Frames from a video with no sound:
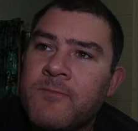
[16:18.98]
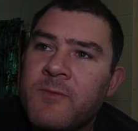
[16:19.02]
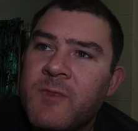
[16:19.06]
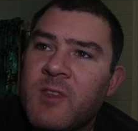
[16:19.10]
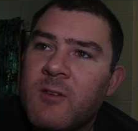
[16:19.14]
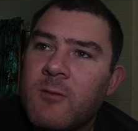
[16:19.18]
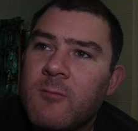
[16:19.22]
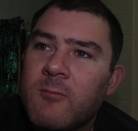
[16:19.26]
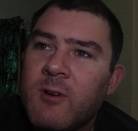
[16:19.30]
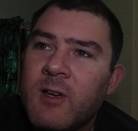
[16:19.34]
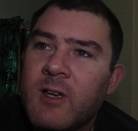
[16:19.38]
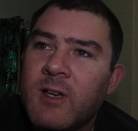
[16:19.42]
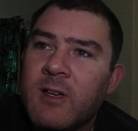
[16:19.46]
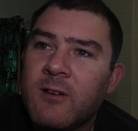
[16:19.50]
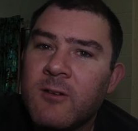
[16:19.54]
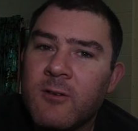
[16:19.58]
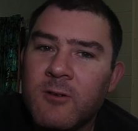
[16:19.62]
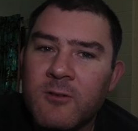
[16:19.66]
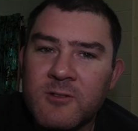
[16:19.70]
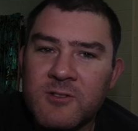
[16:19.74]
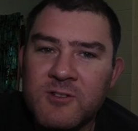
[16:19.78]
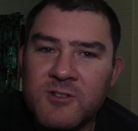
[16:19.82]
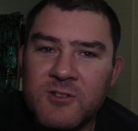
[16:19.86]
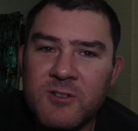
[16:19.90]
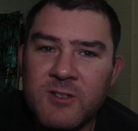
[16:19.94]
where
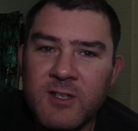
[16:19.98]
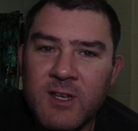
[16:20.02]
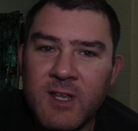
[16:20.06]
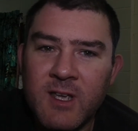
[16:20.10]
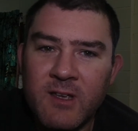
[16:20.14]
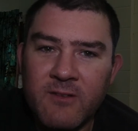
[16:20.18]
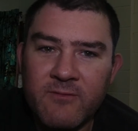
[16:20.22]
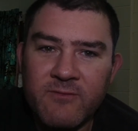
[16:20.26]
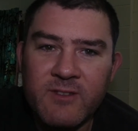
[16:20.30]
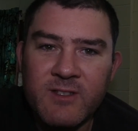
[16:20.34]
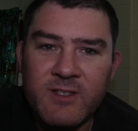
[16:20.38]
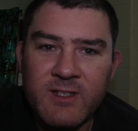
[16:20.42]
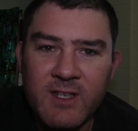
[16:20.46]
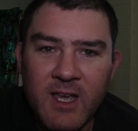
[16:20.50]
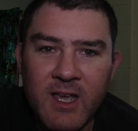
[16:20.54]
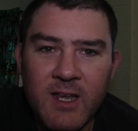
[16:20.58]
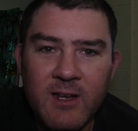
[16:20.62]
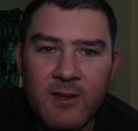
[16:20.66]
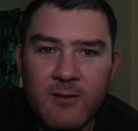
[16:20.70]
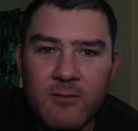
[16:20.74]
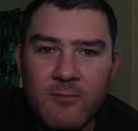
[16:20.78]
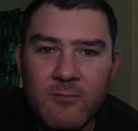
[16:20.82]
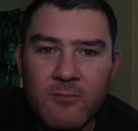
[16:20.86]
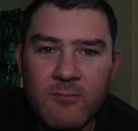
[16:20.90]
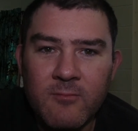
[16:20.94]
Hodgdon have
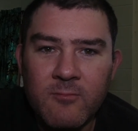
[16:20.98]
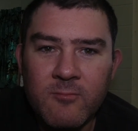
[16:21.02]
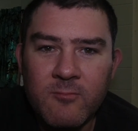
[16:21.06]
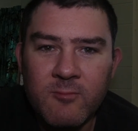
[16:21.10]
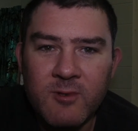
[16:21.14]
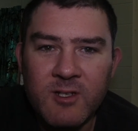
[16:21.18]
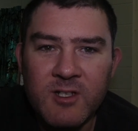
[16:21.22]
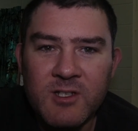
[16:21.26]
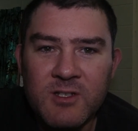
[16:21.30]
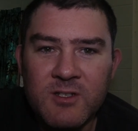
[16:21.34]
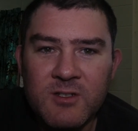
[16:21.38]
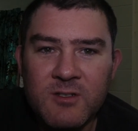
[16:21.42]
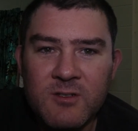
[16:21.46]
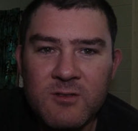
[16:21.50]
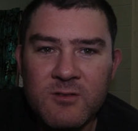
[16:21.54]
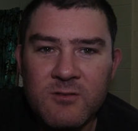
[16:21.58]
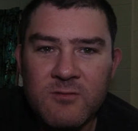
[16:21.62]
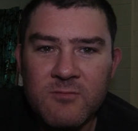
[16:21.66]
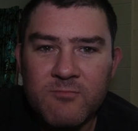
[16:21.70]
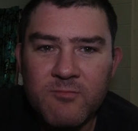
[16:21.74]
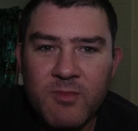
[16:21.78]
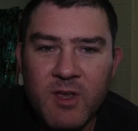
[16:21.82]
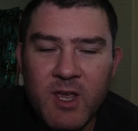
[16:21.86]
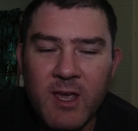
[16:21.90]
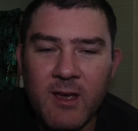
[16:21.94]
stated which
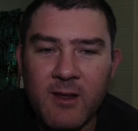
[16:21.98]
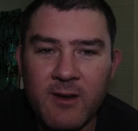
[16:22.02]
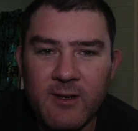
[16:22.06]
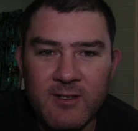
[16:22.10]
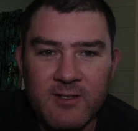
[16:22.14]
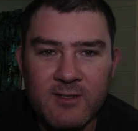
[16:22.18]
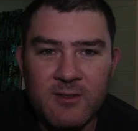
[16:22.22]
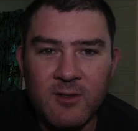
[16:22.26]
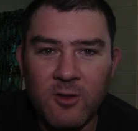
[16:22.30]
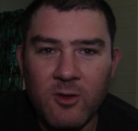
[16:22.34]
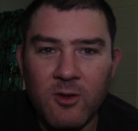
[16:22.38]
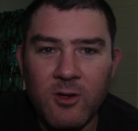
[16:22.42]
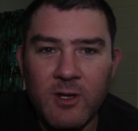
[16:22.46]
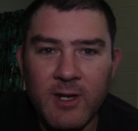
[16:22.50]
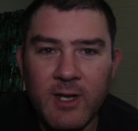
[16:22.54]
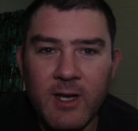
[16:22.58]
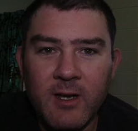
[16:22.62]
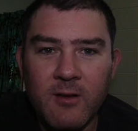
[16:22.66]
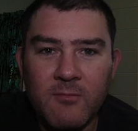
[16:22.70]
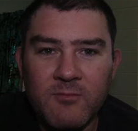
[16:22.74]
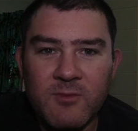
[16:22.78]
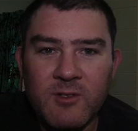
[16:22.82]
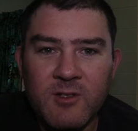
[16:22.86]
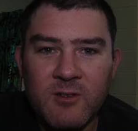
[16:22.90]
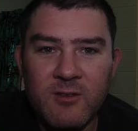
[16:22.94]
powders line
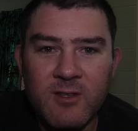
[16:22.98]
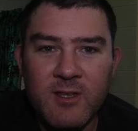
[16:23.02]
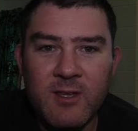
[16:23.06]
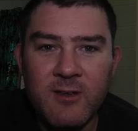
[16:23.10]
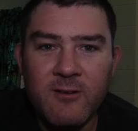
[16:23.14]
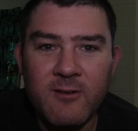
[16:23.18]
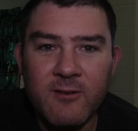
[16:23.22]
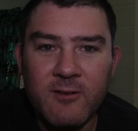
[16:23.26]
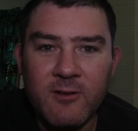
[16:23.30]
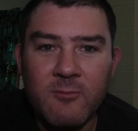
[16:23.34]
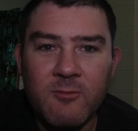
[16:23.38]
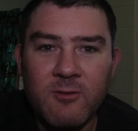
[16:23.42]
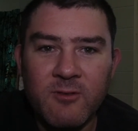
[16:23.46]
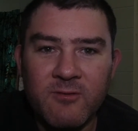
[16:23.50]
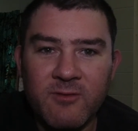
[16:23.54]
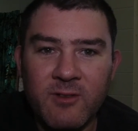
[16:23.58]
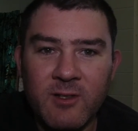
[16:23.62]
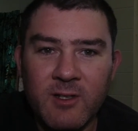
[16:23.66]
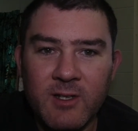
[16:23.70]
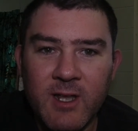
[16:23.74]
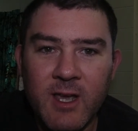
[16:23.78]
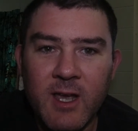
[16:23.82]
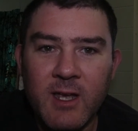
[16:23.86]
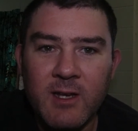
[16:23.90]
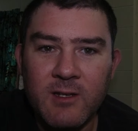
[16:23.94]
up to their
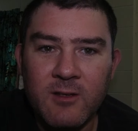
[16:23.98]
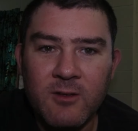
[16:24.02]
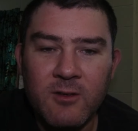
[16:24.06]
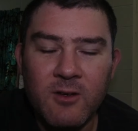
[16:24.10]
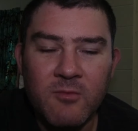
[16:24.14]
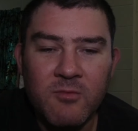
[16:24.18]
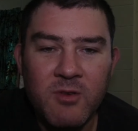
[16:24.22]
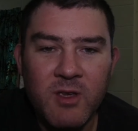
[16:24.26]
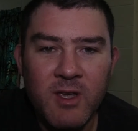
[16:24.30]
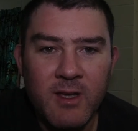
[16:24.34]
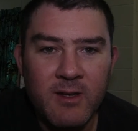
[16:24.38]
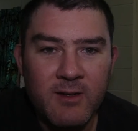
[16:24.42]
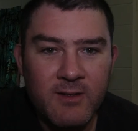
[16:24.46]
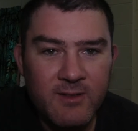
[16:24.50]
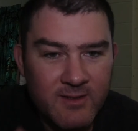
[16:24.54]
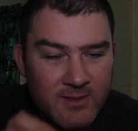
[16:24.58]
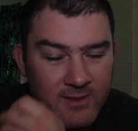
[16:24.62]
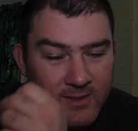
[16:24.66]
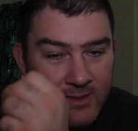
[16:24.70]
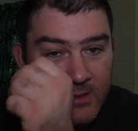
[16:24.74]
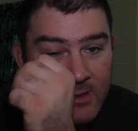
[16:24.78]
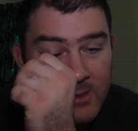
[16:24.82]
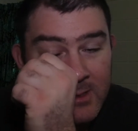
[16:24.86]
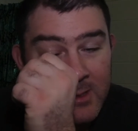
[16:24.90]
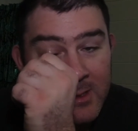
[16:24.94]
equivalent ADI powders.